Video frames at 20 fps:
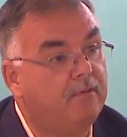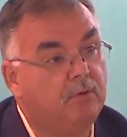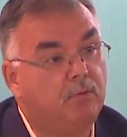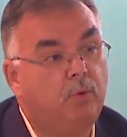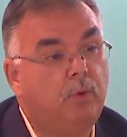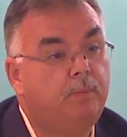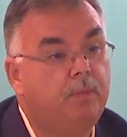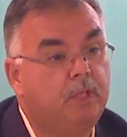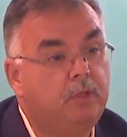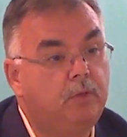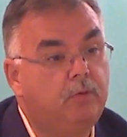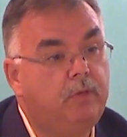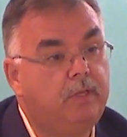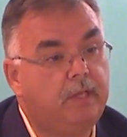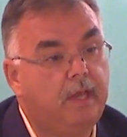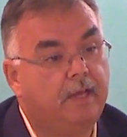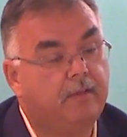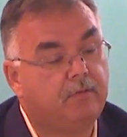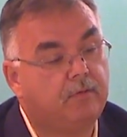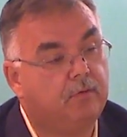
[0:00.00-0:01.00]
And we've been doing
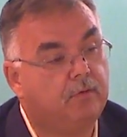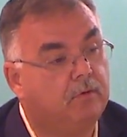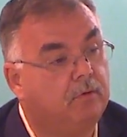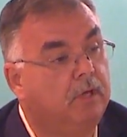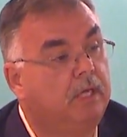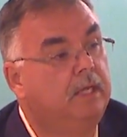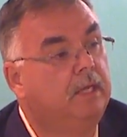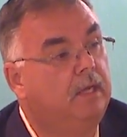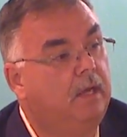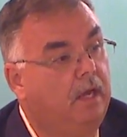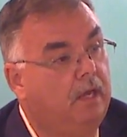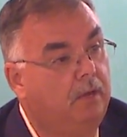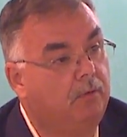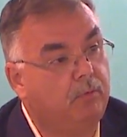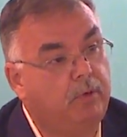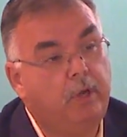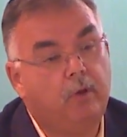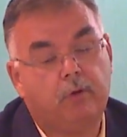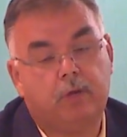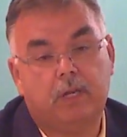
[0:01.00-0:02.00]
that through
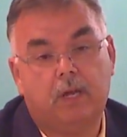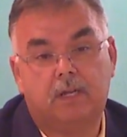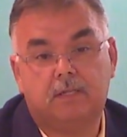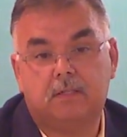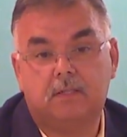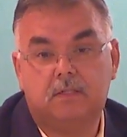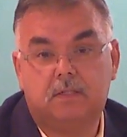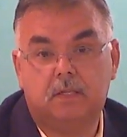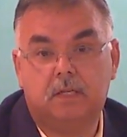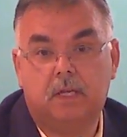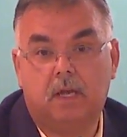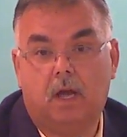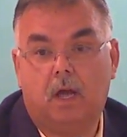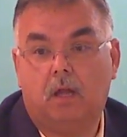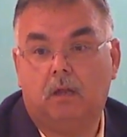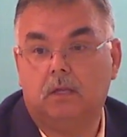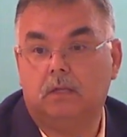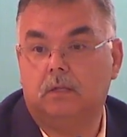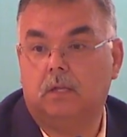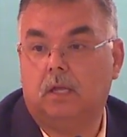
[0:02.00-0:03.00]
reorganizing City
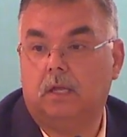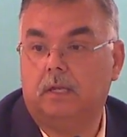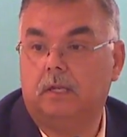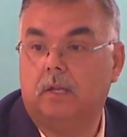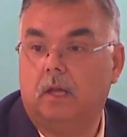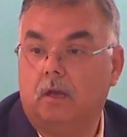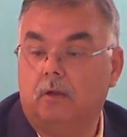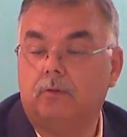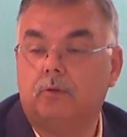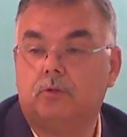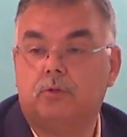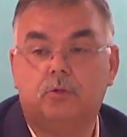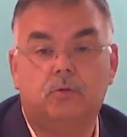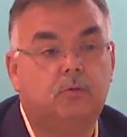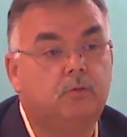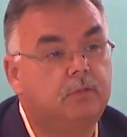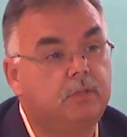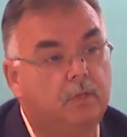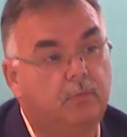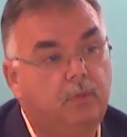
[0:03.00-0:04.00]
Hall and other
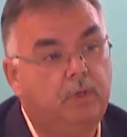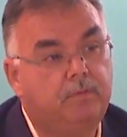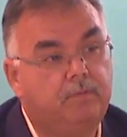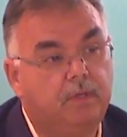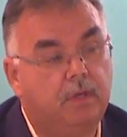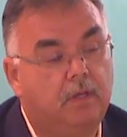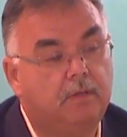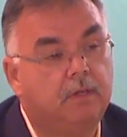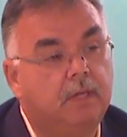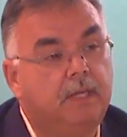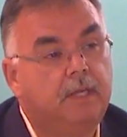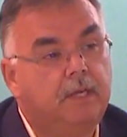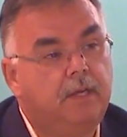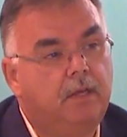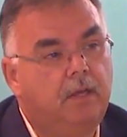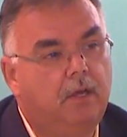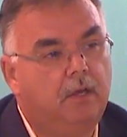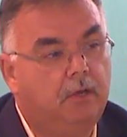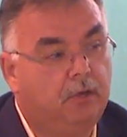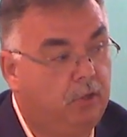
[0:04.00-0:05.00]
tools that we've done
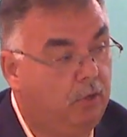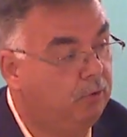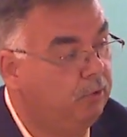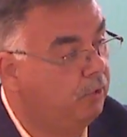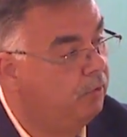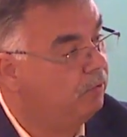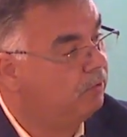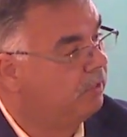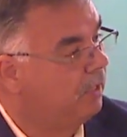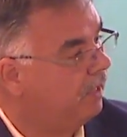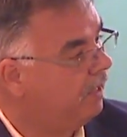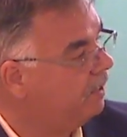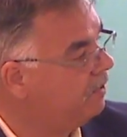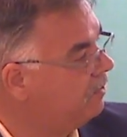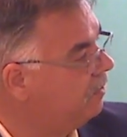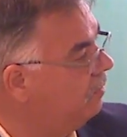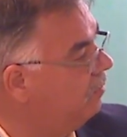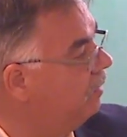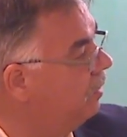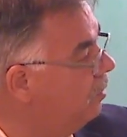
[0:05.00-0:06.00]
or used, I guess,
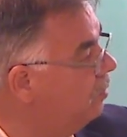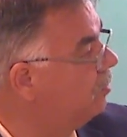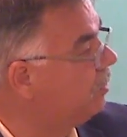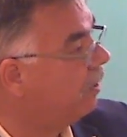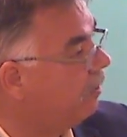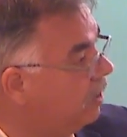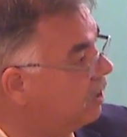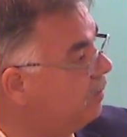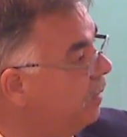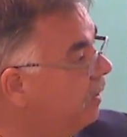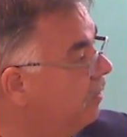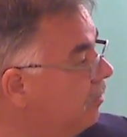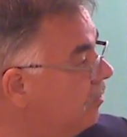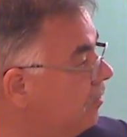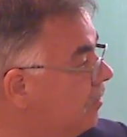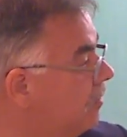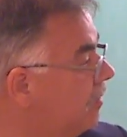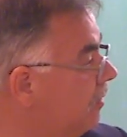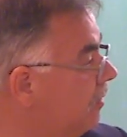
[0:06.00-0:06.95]
to reduce our expenditures.